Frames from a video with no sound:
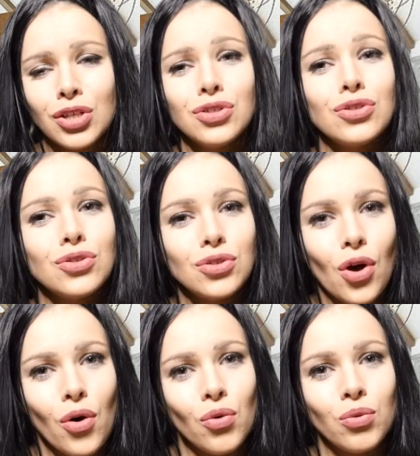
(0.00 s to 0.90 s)

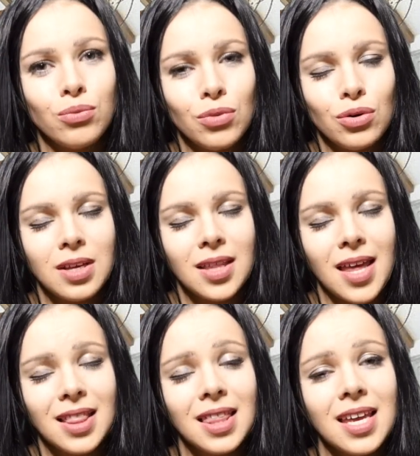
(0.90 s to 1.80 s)
so moody
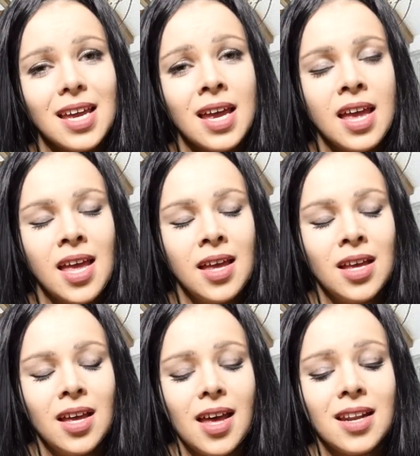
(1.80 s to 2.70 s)
lately,
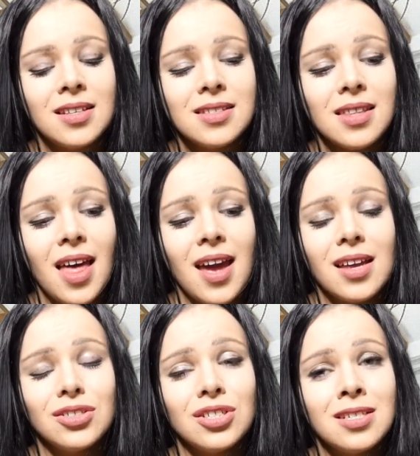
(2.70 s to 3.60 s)
and it's
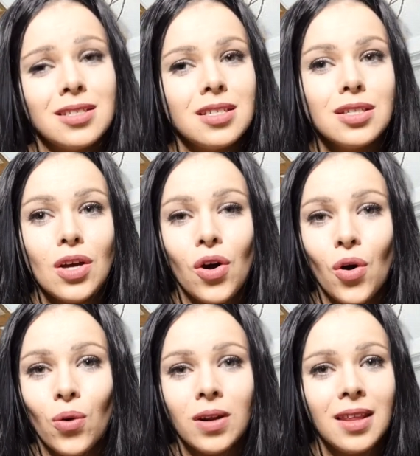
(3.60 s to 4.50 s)
like she needs to
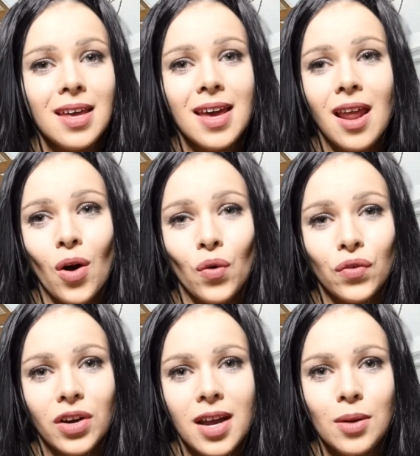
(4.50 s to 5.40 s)
totally get
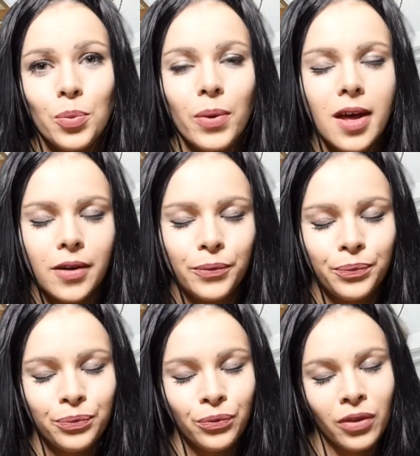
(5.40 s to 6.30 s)
over it. But
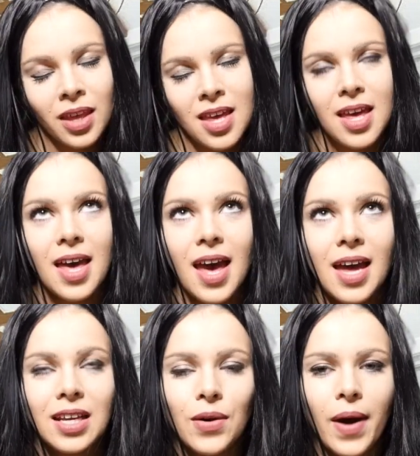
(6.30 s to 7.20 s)

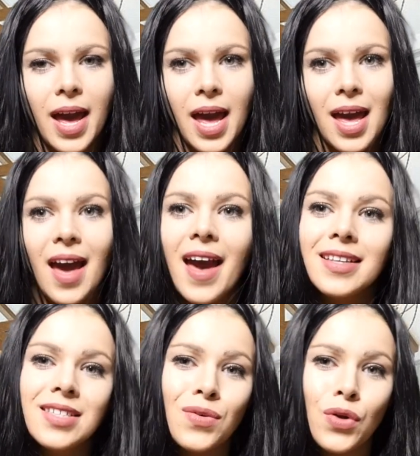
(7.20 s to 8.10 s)
anyway,
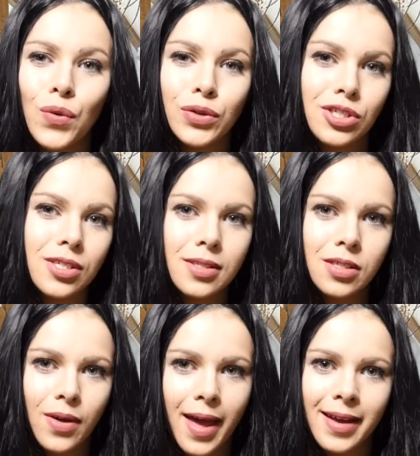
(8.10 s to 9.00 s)
I don't know what she's
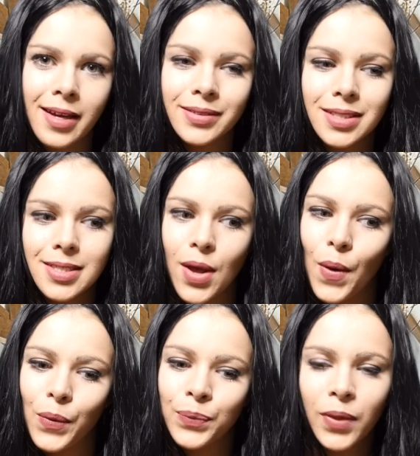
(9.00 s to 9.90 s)
doing,
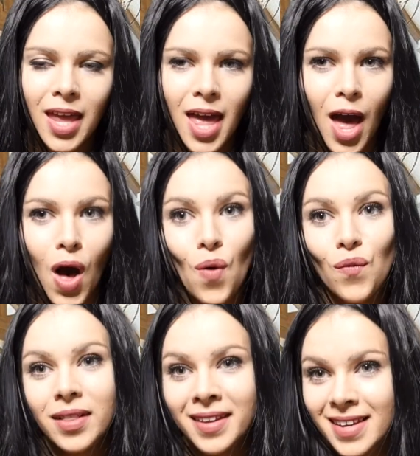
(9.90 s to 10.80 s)
so
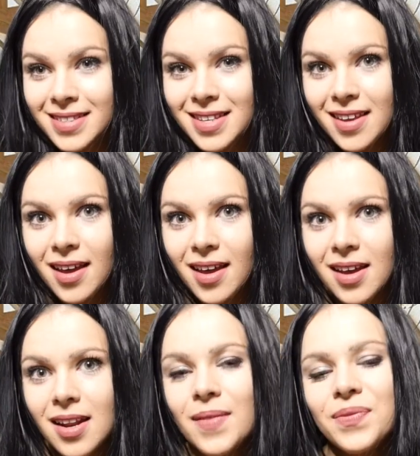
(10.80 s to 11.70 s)
hopefully, it's
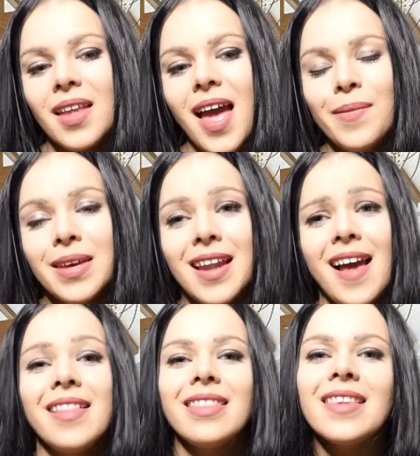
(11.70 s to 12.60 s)
good. I mean,
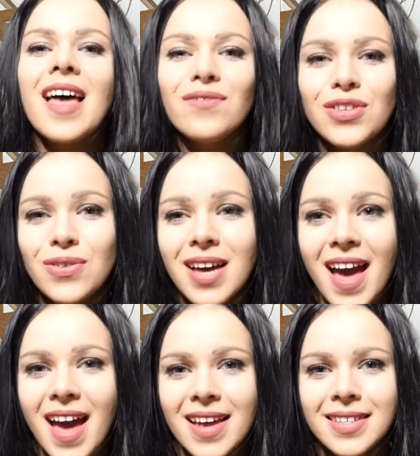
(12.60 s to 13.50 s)
I love you
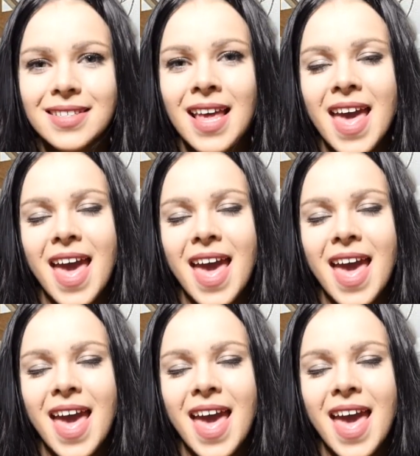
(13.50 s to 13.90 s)
guys,